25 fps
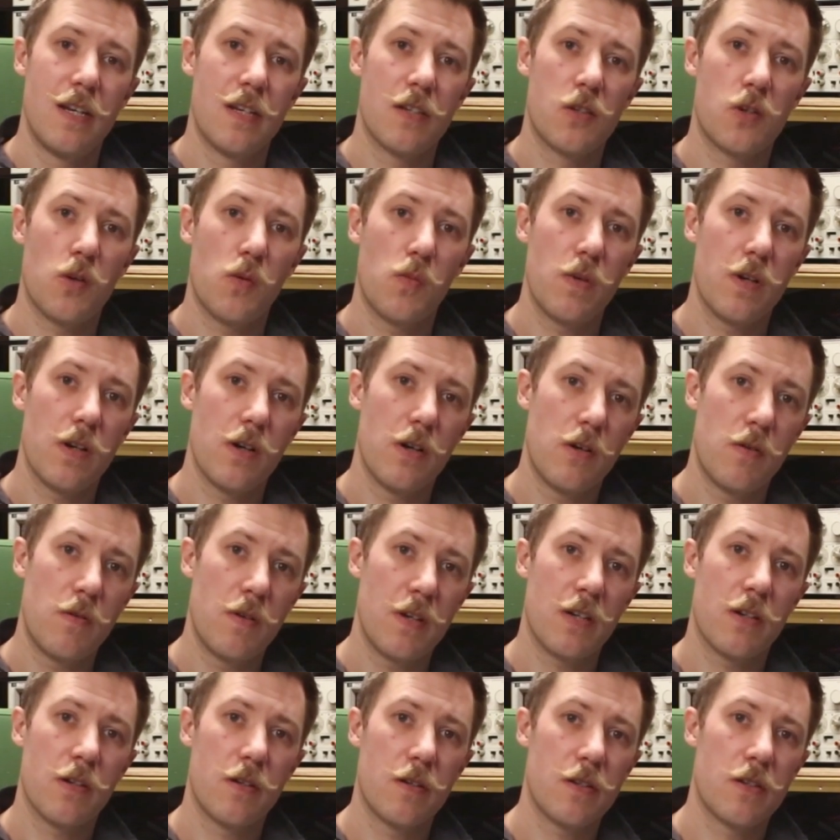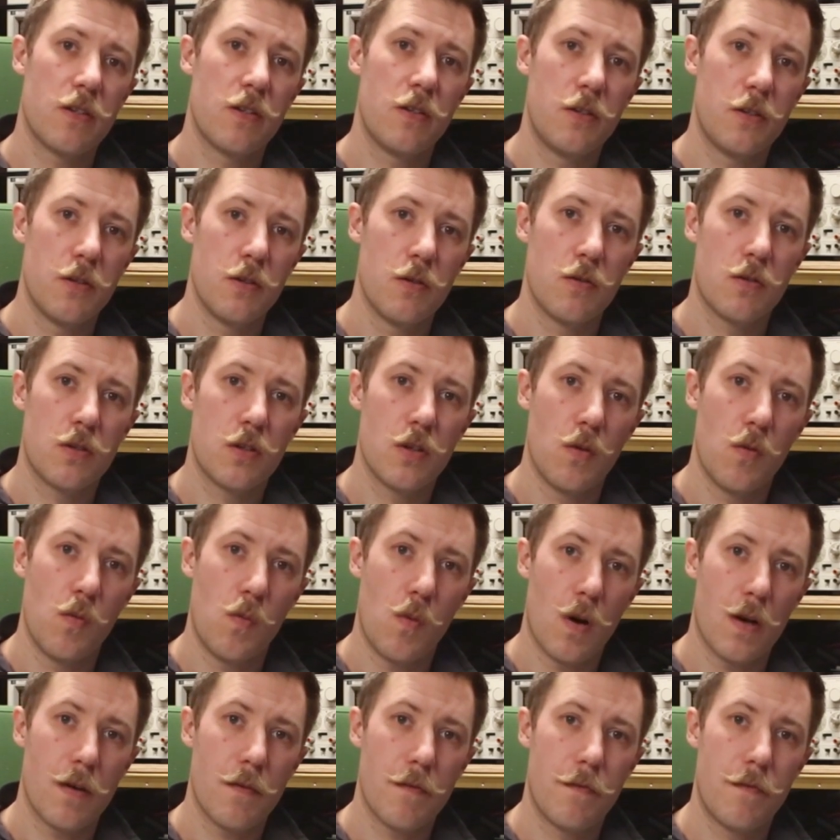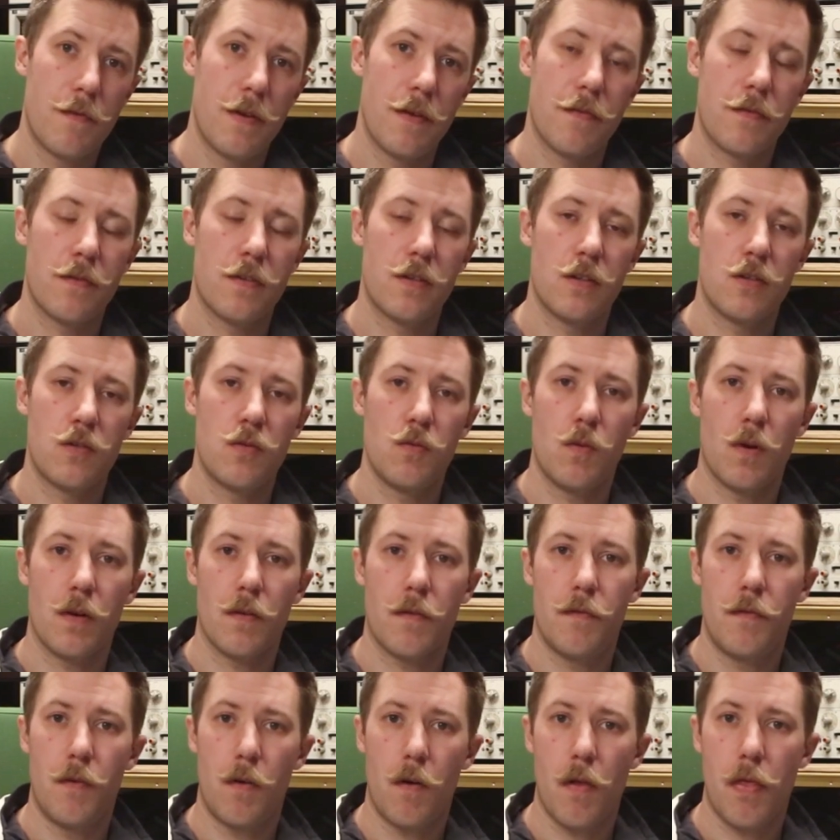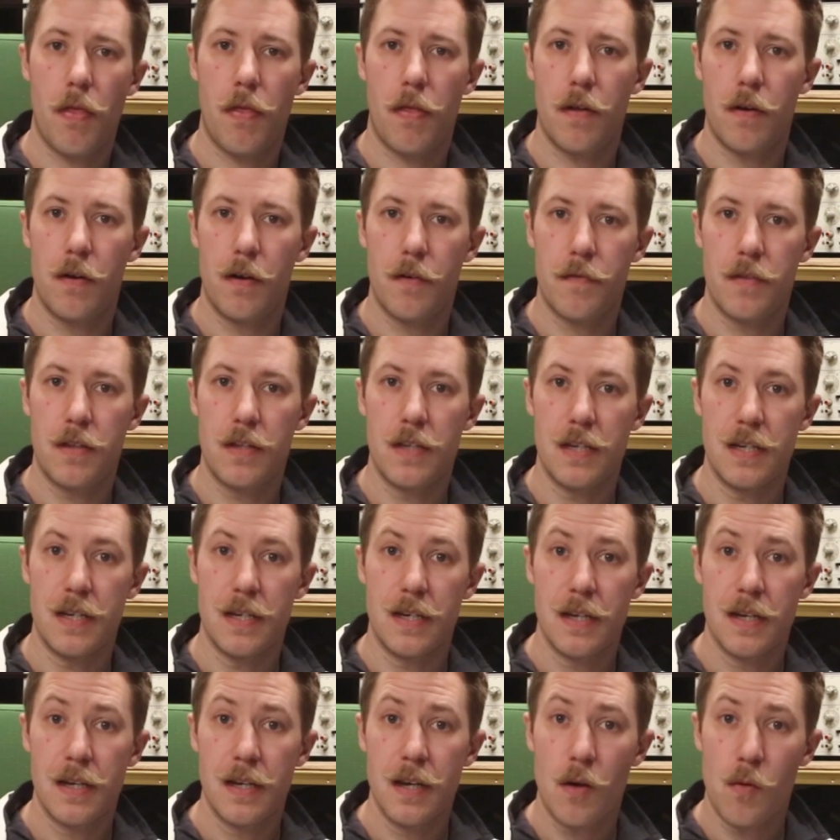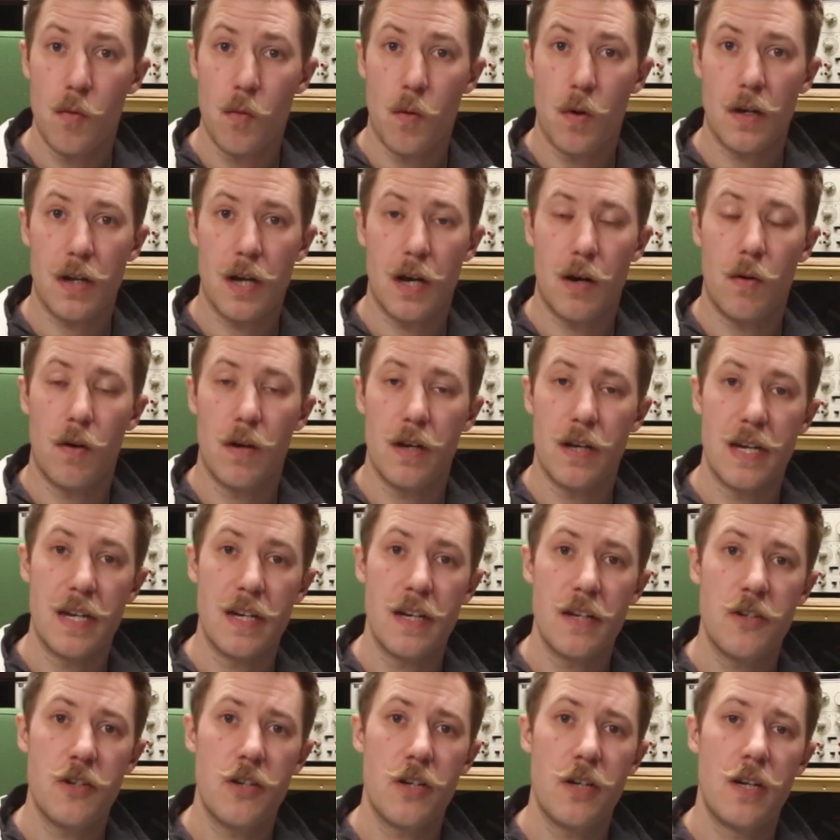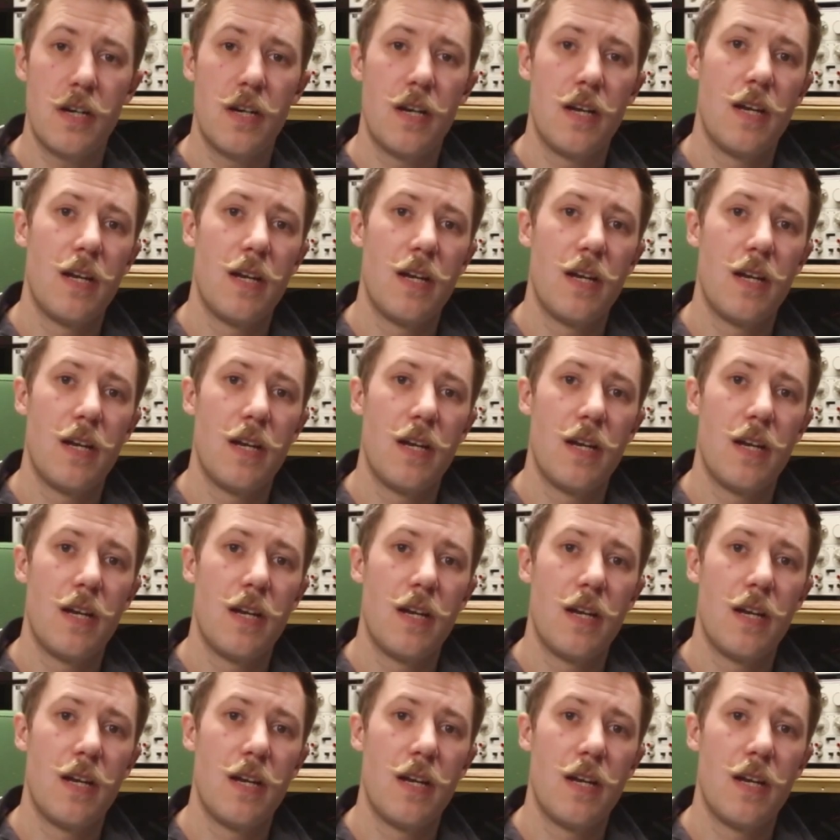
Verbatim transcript: So we are only going to use one-fifth to one-fourth of the watt-hour energy